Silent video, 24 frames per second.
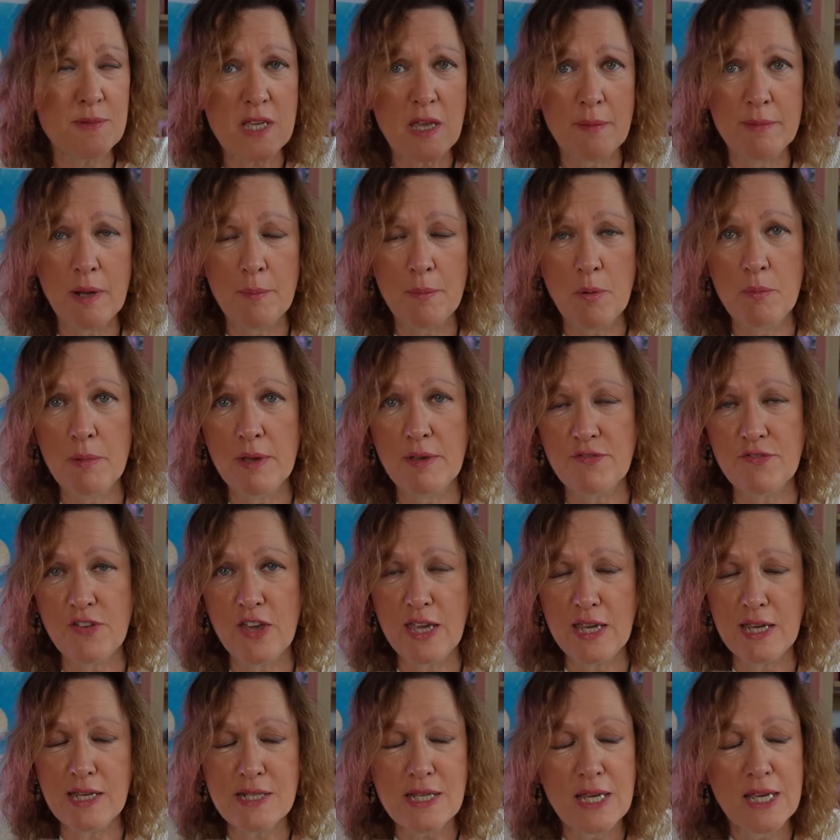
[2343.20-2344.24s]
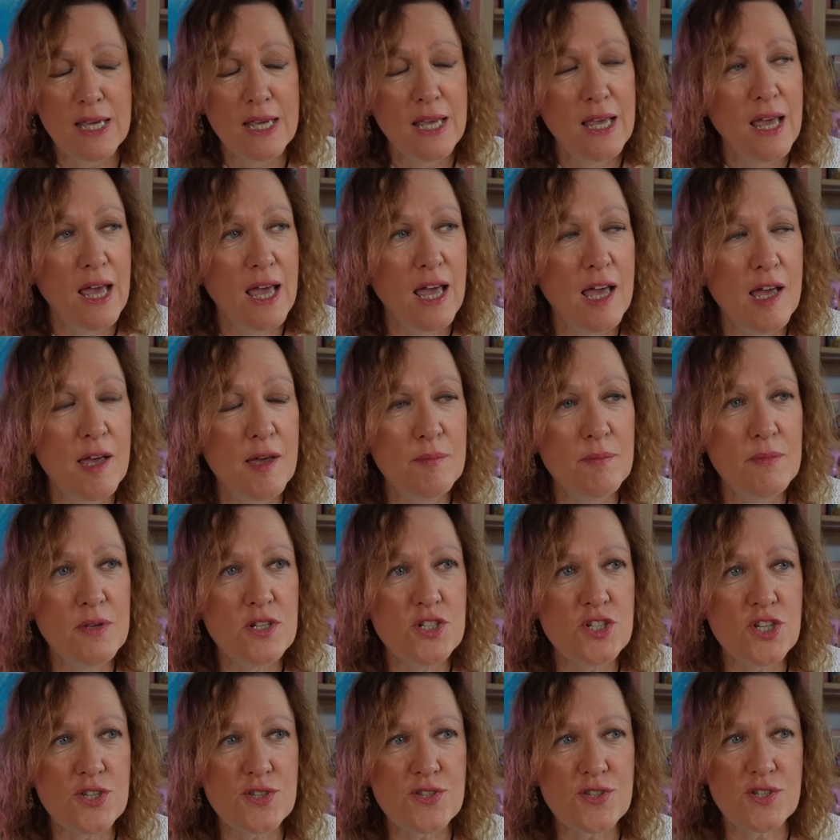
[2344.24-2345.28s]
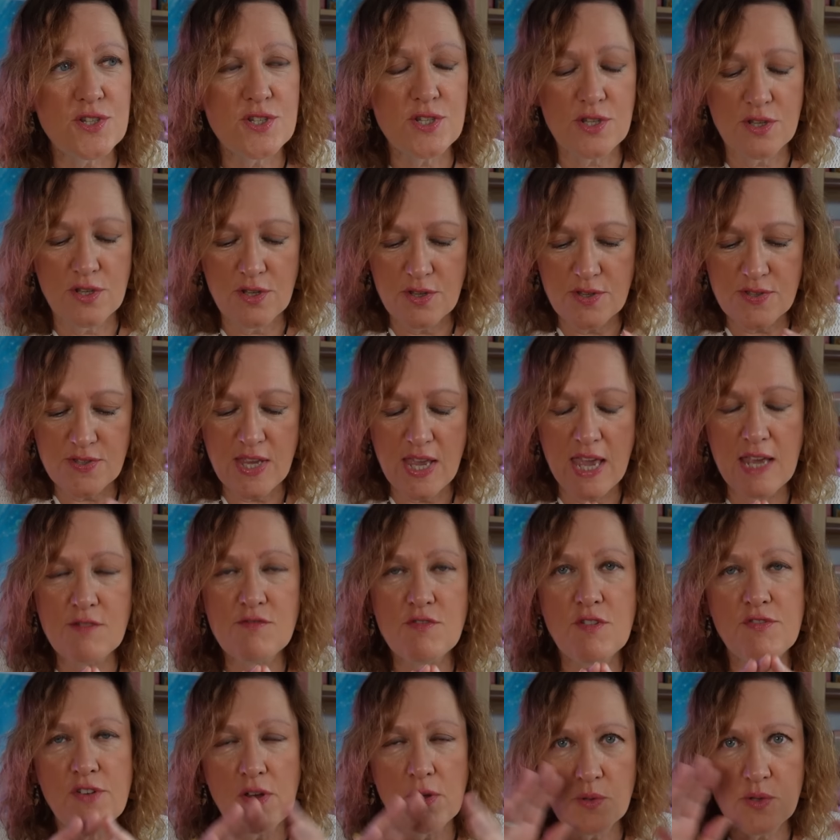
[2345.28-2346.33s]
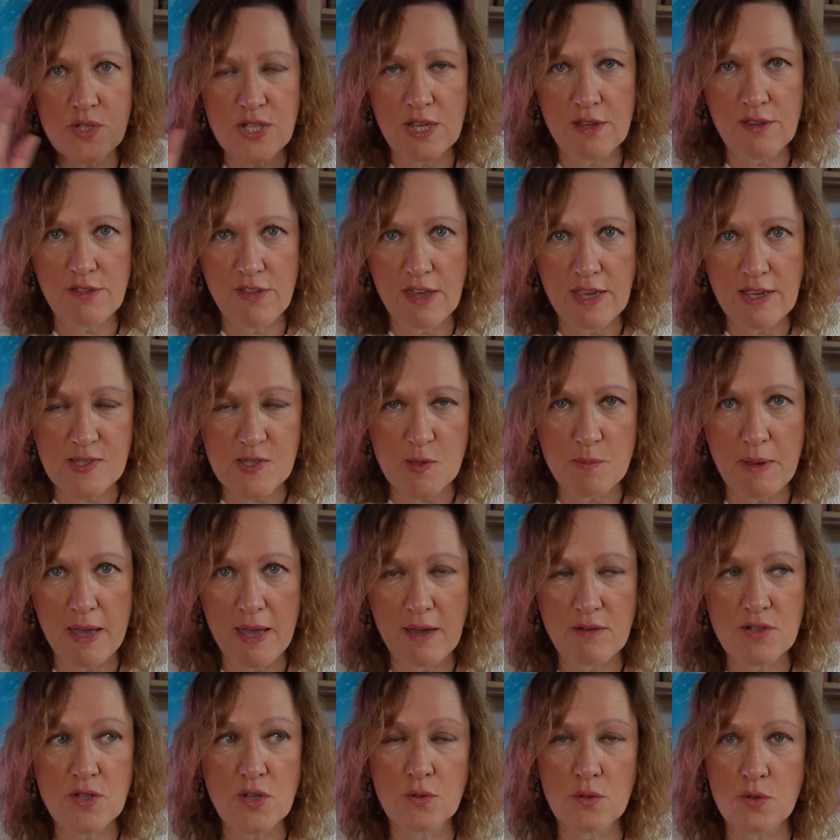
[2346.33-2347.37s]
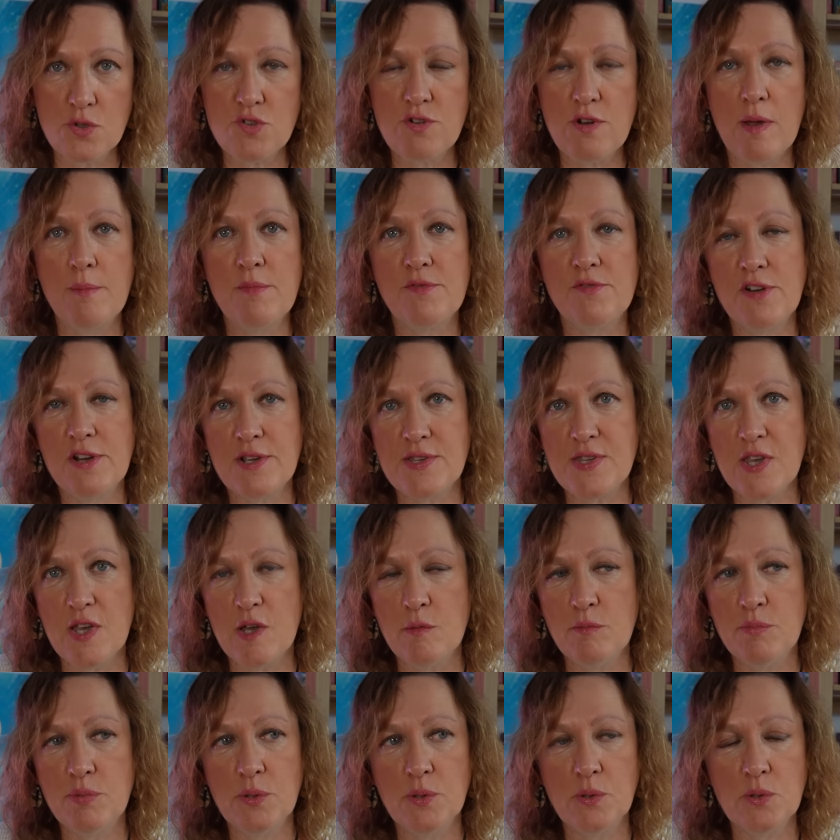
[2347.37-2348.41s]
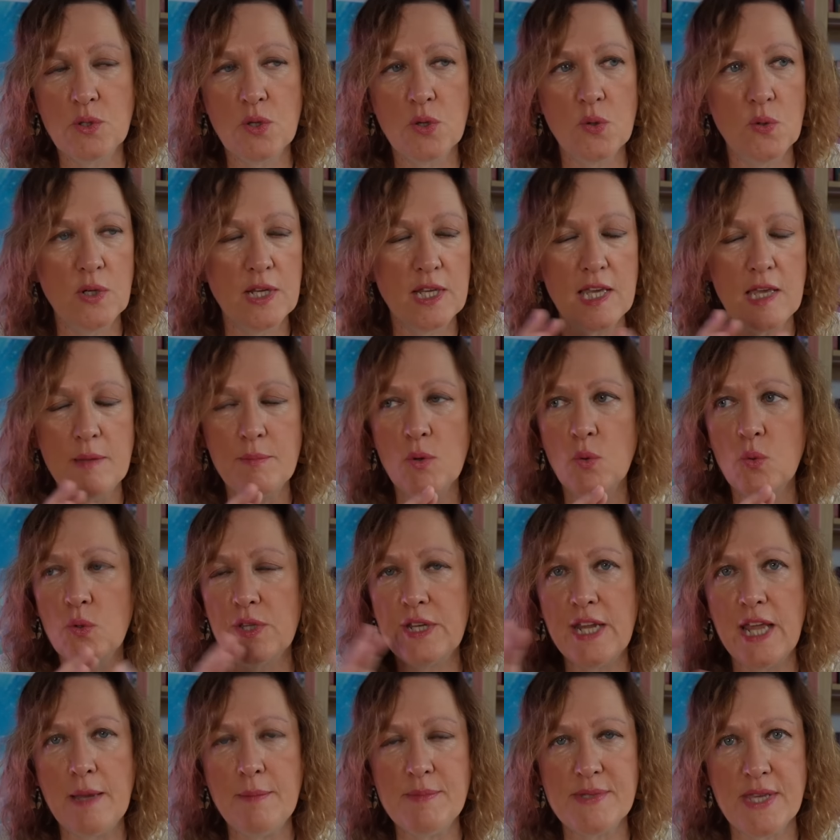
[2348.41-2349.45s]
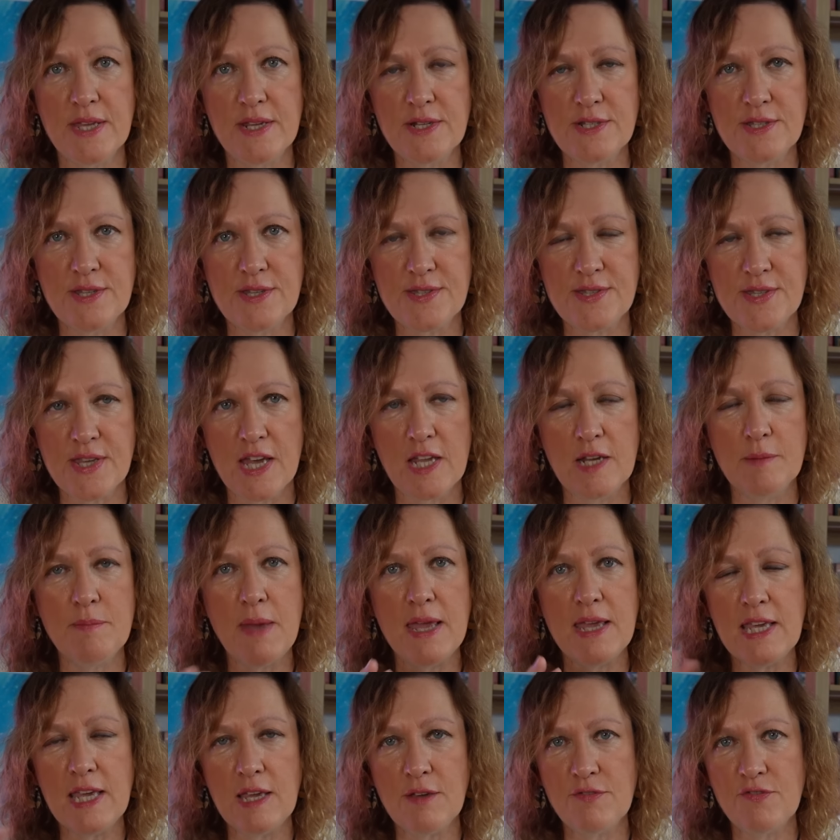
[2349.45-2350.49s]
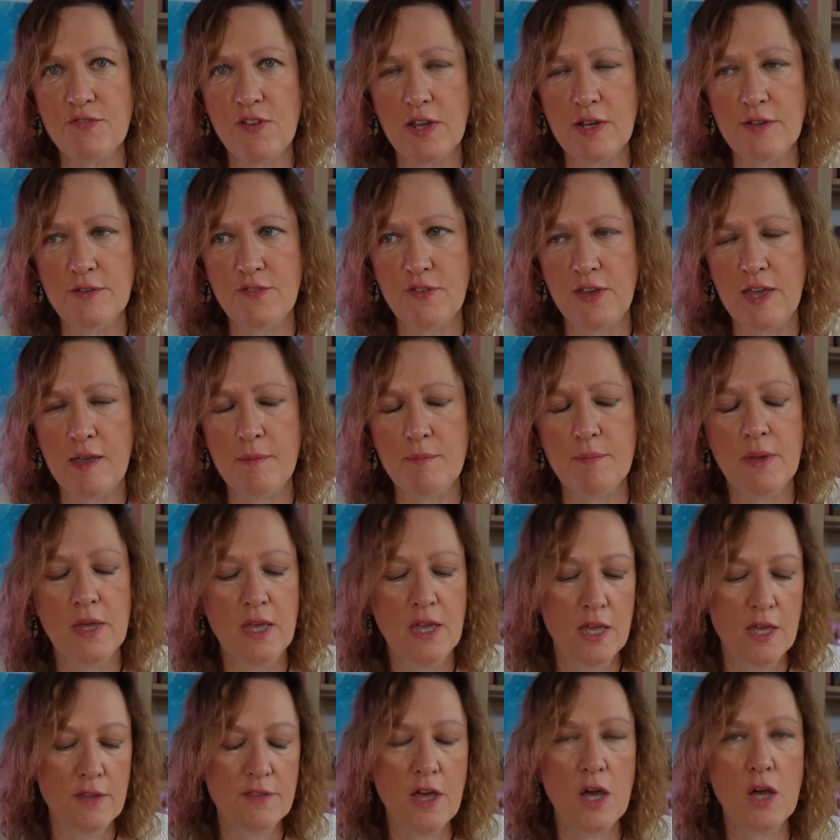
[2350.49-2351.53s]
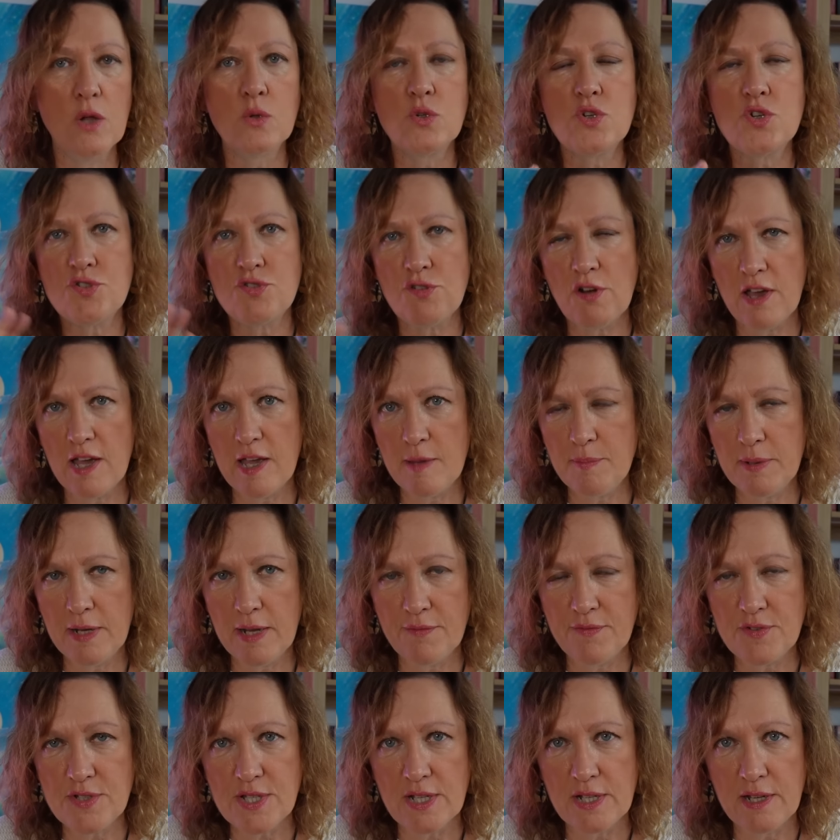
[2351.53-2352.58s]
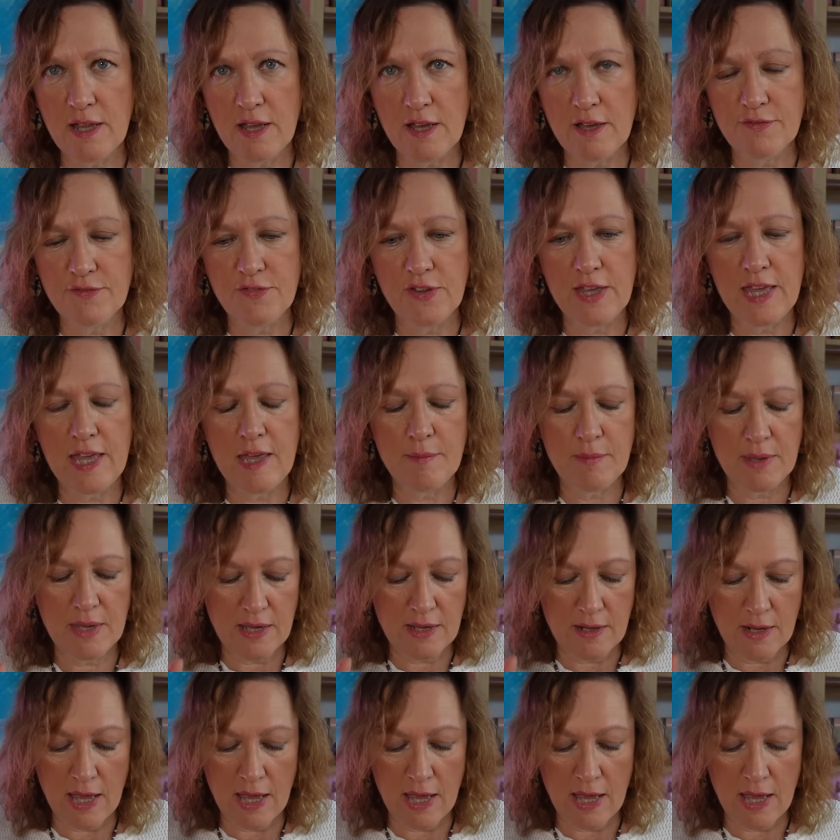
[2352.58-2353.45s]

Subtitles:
coming up on my feed, just saying revolting things about Donald Trump, for example, calling him all the names under the sun, making fun of him. The whole tribe loved to laugh at him.